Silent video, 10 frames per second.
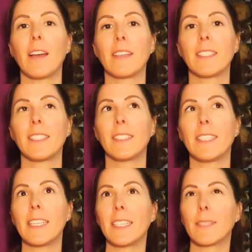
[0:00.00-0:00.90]

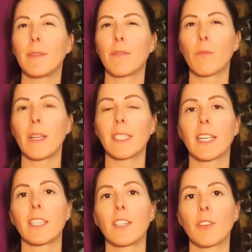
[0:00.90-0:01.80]
see some different ways they
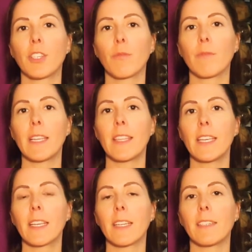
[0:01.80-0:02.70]
could start to
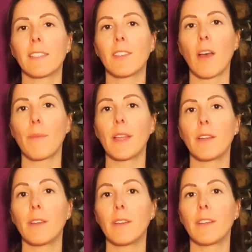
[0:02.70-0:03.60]
rethink and stop
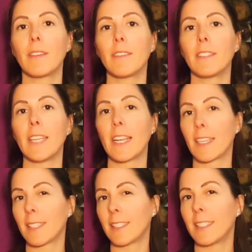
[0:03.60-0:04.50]
and take
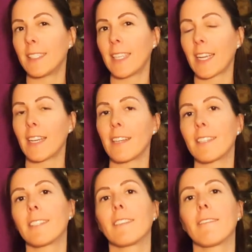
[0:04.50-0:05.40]
a second